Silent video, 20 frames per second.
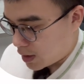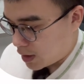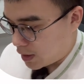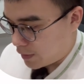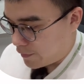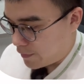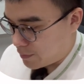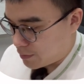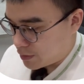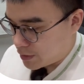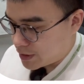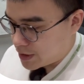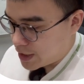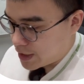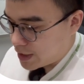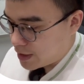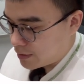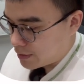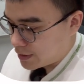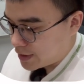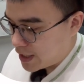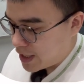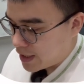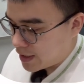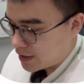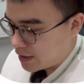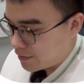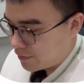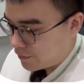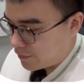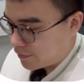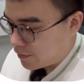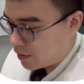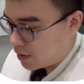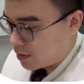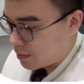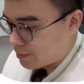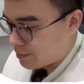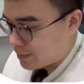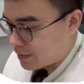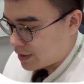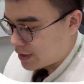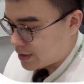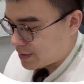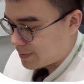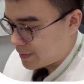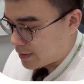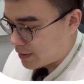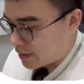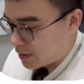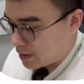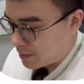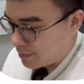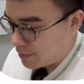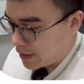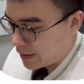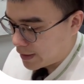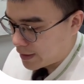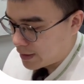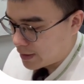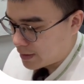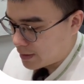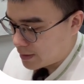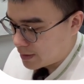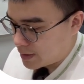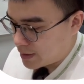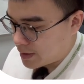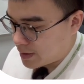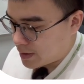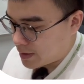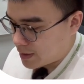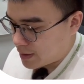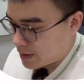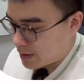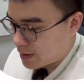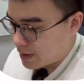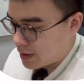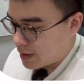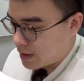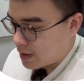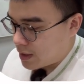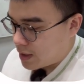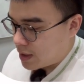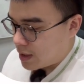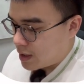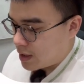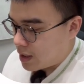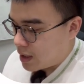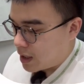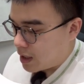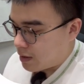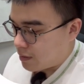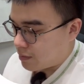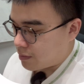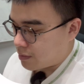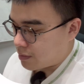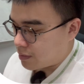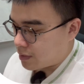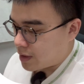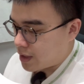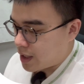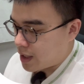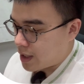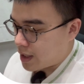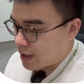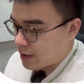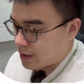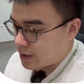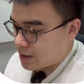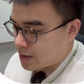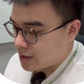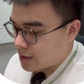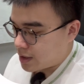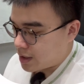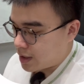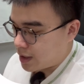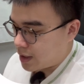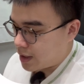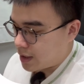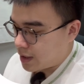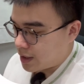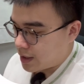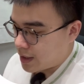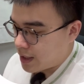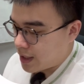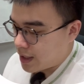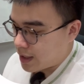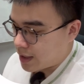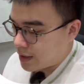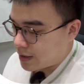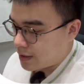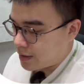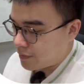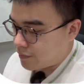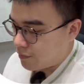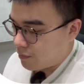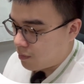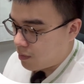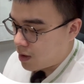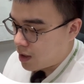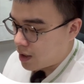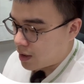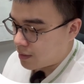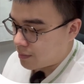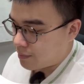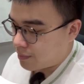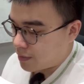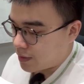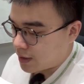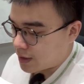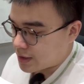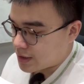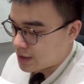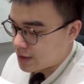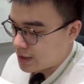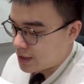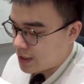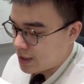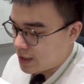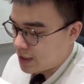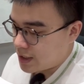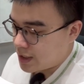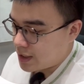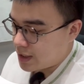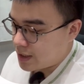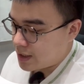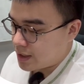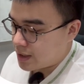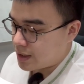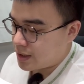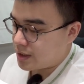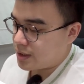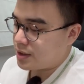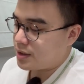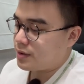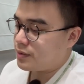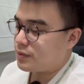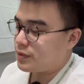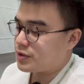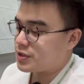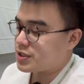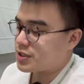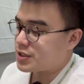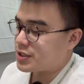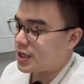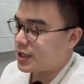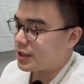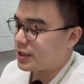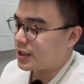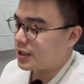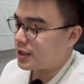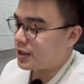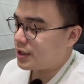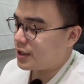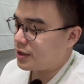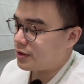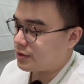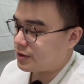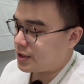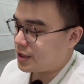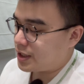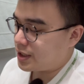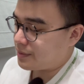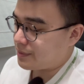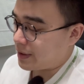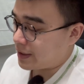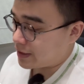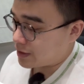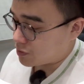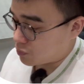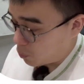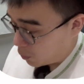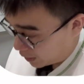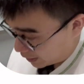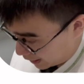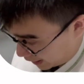If I were to take out negative from this particular bracket, I will get a negative 1 plus t, which is technically your t minus 1